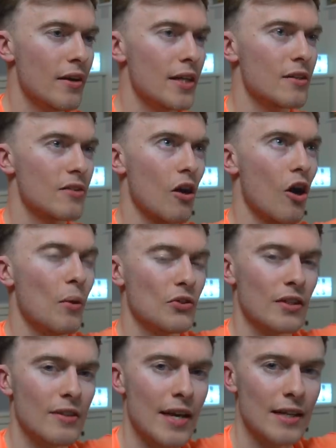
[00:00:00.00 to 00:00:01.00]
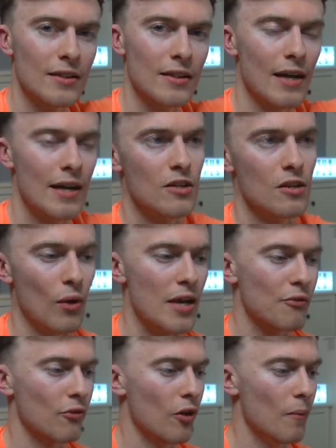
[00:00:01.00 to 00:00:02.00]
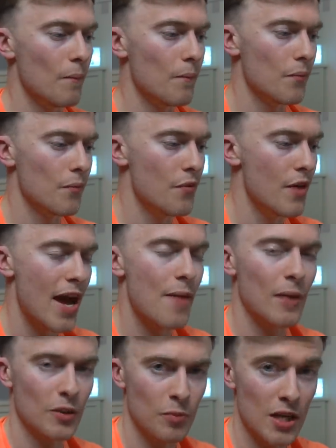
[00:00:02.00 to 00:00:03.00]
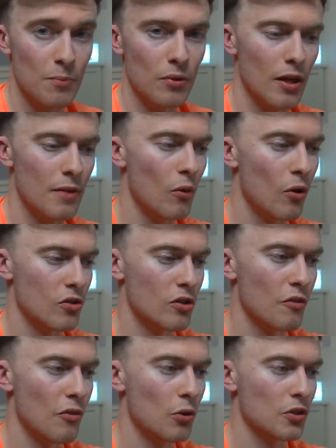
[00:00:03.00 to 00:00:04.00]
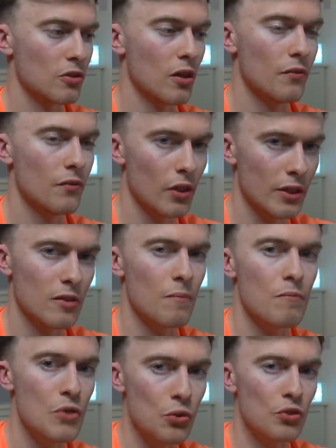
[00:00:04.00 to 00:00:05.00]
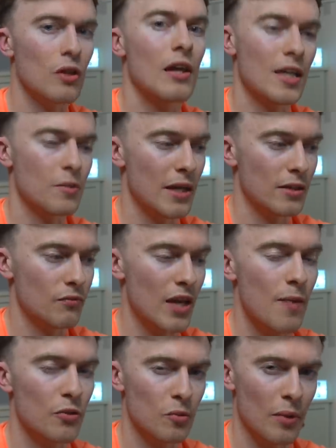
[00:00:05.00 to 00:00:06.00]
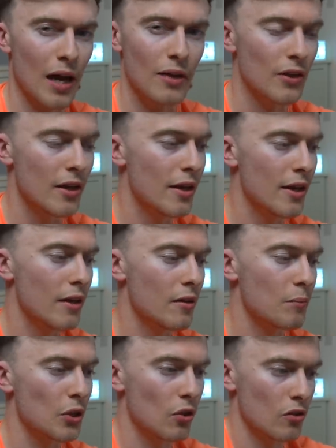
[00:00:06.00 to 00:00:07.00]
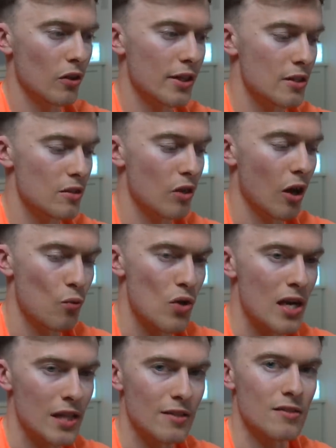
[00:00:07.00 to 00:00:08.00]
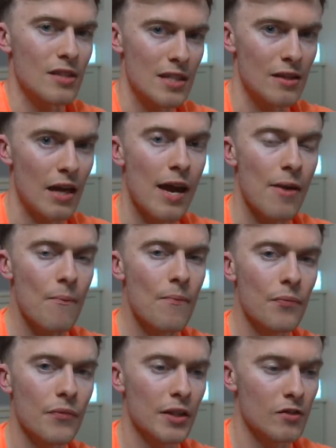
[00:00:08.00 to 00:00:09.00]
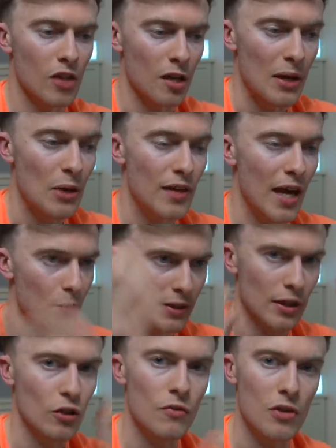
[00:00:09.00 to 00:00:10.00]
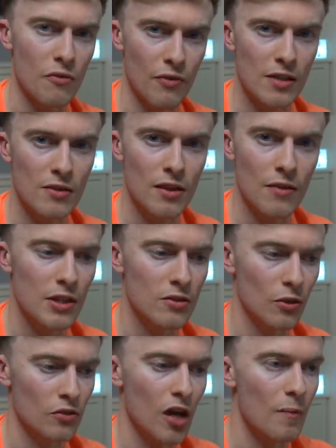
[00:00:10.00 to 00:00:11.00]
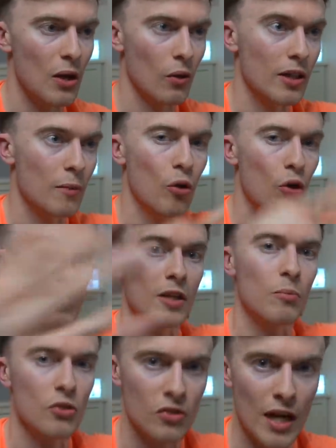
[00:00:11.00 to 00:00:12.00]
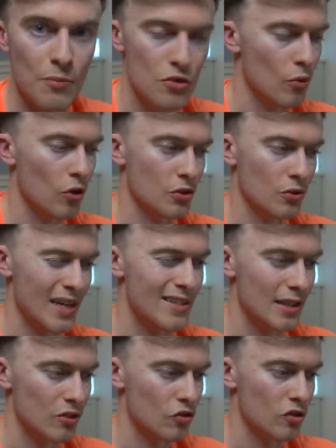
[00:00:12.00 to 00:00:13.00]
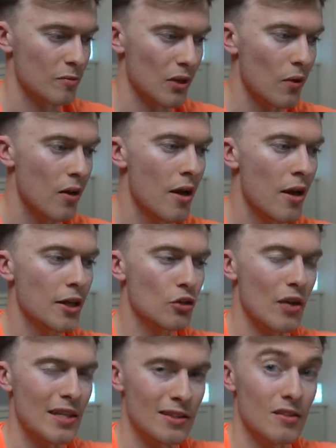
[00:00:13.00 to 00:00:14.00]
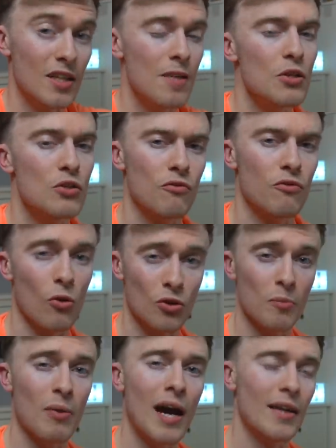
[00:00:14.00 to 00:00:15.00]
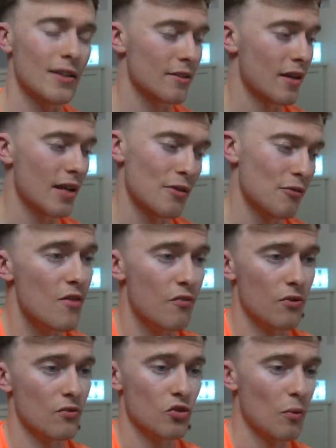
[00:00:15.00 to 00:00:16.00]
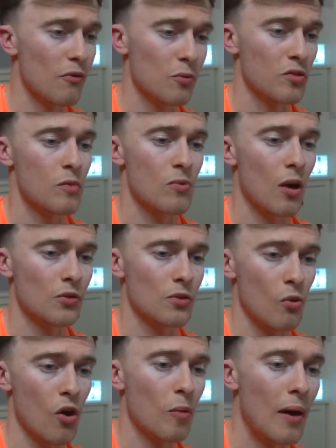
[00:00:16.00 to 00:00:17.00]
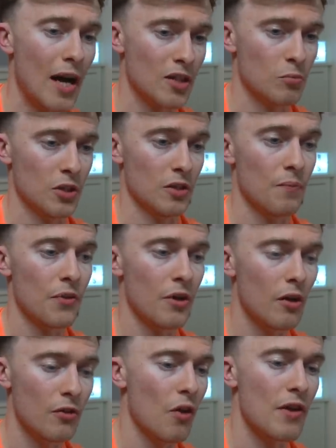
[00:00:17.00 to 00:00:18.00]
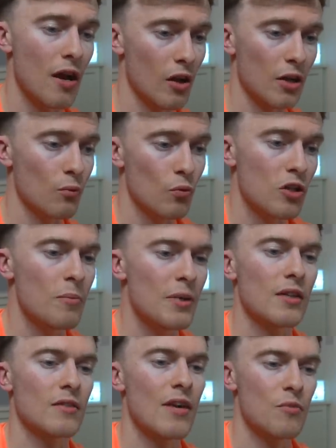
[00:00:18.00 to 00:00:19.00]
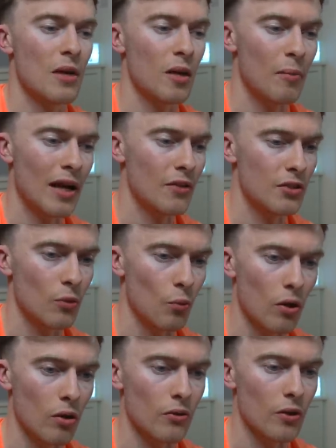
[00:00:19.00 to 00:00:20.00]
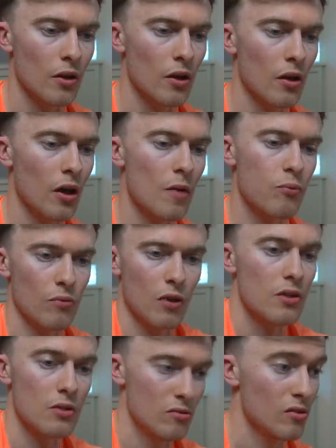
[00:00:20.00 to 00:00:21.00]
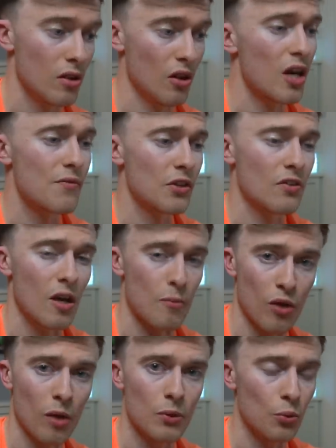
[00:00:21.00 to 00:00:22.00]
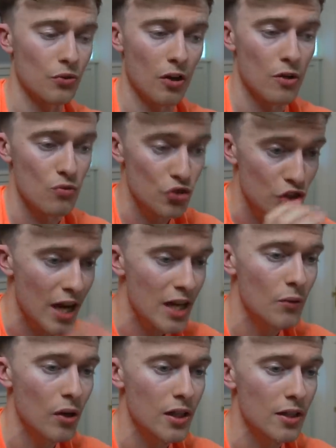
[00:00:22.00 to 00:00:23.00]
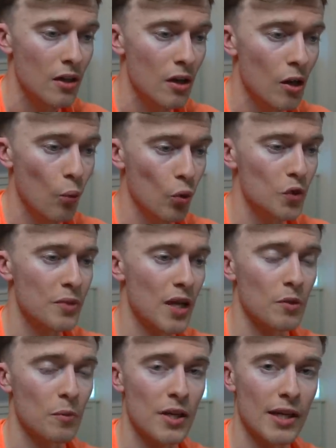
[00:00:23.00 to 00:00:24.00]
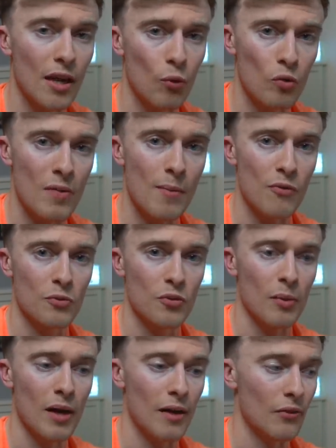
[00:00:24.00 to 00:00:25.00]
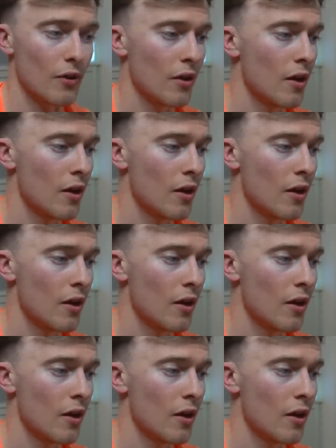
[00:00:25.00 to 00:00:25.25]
it's almost like taking the attention away from them as people and more so focusing on like the musical aspect of them as a band, because like you don't really see them. It's not about them, like they cover their faces and everything, so it's not about like a public perception more so than anything. It's just about creating this image for the band itself. If someone from Slipknot was to walk past me, although they are like one of the biggest heavy metal bands in the world, I probably wouldn't. I genuinely wouldn't be able to pick out one member from the band.